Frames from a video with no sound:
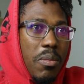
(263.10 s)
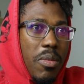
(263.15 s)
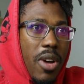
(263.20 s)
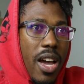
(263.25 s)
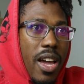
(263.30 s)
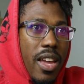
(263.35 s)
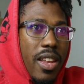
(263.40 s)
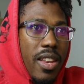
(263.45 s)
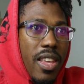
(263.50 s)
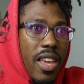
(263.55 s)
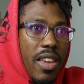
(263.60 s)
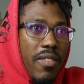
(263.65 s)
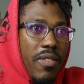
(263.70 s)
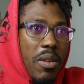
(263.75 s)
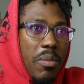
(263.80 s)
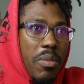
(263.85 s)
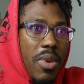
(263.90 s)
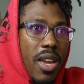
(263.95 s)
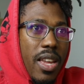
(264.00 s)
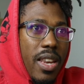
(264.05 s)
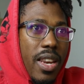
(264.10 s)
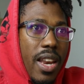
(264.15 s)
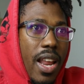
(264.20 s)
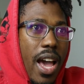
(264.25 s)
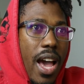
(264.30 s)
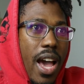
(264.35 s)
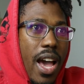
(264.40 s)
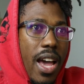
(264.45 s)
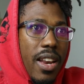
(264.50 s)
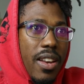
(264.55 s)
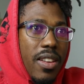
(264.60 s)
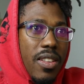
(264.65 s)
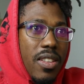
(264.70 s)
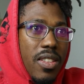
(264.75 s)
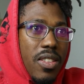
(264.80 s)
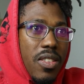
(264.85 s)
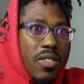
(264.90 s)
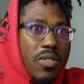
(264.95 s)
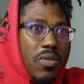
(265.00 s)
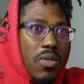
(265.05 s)
But if I'm paying that
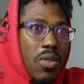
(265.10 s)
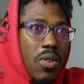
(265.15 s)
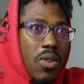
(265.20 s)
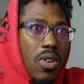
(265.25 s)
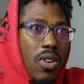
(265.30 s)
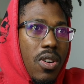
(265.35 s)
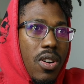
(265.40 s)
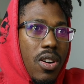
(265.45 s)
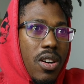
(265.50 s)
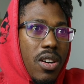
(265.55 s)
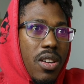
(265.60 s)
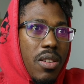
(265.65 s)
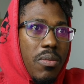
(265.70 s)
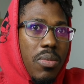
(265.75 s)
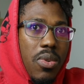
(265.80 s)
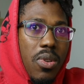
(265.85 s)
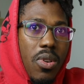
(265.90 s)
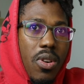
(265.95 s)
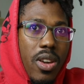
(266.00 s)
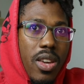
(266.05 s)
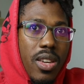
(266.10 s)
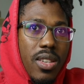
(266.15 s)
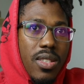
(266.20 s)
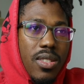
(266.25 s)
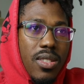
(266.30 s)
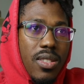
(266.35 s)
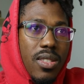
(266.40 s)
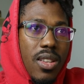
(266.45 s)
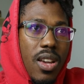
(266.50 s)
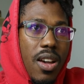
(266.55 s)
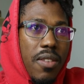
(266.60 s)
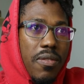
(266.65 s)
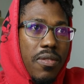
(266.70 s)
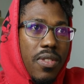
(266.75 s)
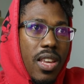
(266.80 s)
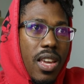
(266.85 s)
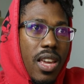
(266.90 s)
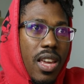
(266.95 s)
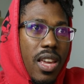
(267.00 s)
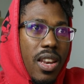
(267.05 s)
for employees and
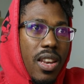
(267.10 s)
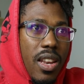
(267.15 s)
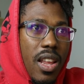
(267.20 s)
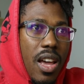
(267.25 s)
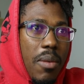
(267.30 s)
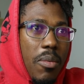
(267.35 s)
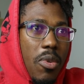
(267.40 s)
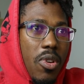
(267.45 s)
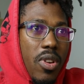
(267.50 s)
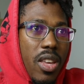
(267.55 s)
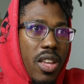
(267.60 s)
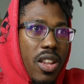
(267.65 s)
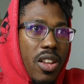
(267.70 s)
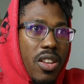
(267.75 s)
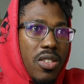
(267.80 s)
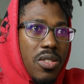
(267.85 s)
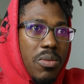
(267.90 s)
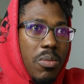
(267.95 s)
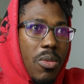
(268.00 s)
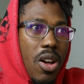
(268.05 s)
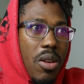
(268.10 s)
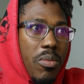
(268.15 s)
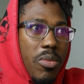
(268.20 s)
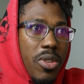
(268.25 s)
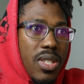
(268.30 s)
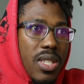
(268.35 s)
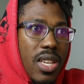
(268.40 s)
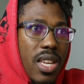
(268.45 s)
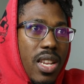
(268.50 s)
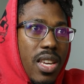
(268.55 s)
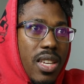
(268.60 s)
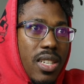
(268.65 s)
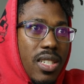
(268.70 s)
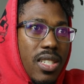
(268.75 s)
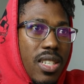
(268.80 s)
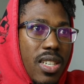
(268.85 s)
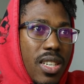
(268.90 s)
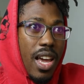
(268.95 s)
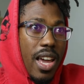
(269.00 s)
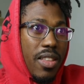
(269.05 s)
stuff, then I'm only getting a small
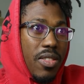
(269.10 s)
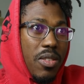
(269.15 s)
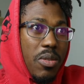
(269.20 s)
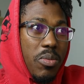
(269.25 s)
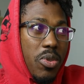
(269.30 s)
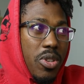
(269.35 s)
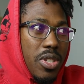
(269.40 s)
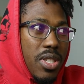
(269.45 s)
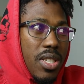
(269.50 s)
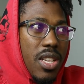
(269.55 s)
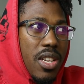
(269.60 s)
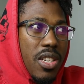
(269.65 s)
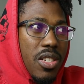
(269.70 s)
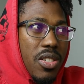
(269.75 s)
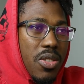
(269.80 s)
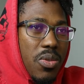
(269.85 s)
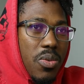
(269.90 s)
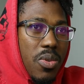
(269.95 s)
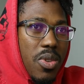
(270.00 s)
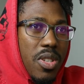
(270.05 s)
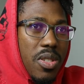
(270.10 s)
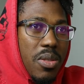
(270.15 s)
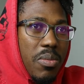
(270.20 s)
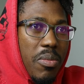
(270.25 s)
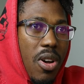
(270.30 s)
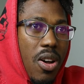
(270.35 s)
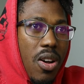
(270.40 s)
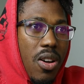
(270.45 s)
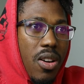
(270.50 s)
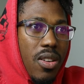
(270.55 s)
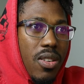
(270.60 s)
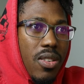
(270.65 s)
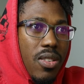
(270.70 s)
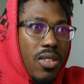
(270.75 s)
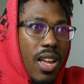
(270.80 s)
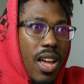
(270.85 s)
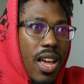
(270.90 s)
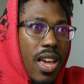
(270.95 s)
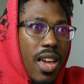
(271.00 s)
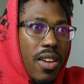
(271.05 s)
percentage. Like, the percentage is really
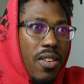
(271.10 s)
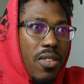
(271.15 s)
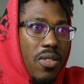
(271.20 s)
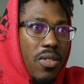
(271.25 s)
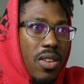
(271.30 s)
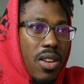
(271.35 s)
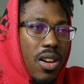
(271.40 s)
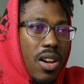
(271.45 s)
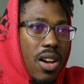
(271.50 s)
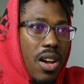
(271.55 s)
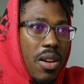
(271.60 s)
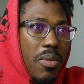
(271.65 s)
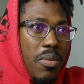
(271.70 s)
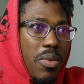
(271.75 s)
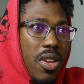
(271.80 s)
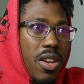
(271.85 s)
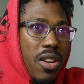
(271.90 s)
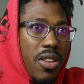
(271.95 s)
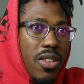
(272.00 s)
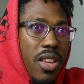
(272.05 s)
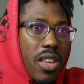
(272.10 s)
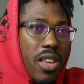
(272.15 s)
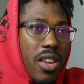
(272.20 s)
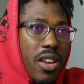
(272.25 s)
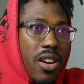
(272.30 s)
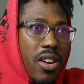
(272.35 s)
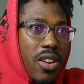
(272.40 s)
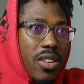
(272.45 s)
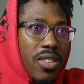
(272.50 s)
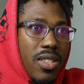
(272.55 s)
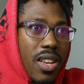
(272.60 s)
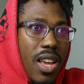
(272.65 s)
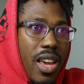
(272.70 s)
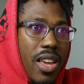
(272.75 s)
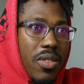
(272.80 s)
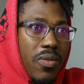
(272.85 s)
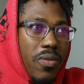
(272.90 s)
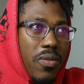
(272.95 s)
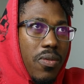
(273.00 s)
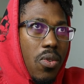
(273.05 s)
small. Like, year to year is
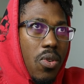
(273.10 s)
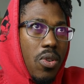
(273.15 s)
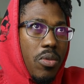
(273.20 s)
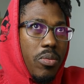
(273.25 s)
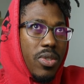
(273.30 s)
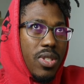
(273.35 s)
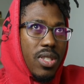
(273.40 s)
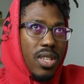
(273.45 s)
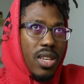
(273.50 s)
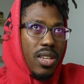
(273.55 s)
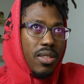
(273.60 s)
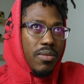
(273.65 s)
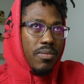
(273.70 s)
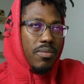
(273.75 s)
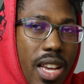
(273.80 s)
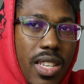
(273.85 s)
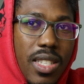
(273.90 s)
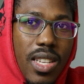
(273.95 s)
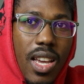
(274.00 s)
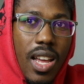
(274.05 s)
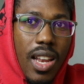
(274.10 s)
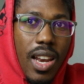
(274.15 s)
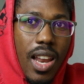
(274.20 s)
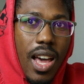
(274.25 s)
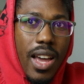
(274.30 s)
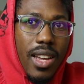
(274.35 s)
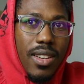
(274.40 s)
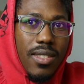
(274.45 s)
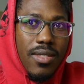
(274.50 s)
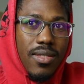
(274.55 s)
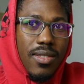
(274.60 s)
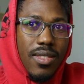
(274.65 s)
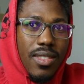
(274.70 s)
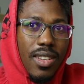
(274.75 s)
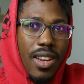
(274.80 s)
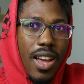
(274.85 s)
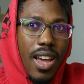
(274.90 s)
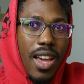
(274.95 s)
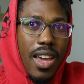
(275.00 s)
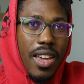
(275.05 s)
like 4%. That's not a lot.
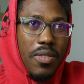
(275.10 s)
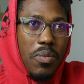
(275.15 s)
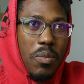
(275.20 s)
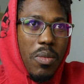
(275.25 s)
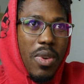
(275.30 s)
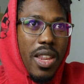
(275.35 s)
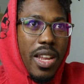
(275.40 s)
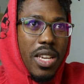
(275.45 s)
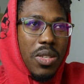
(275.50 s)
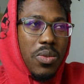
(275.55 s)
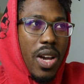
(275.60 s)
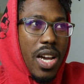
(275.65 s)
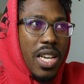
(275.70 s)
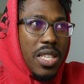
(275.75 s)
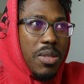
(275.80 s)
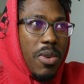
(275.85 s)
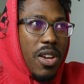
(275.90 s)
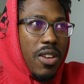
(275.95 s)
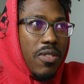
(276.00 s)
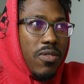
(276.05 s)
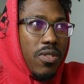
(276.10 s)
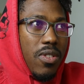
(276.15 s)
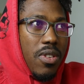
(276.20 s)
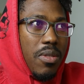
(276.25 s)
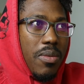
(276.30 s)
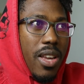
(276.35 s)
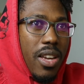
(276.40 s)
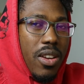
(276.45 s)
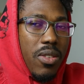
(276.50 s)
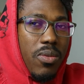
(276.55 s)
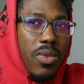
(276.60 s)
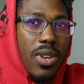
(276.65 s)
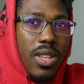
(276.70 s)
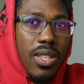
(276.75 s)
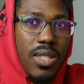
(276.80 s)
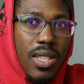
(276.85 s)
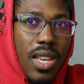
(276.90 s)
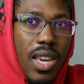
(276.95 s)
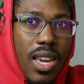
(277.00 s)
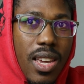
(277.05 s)
Like, I mean, that's what I expect from like a
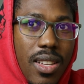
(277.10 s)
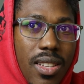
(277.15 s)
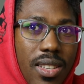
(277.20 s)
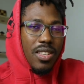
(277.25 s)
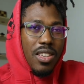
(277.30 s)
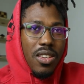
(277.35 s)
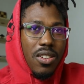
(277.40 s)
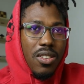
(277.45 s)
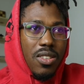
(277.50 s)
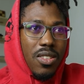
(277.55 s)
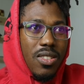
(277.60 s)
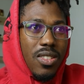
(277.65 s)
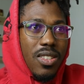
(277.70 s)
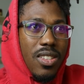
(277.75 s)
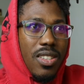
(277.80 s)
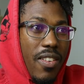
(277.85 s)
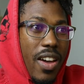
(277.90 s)
real estate deal.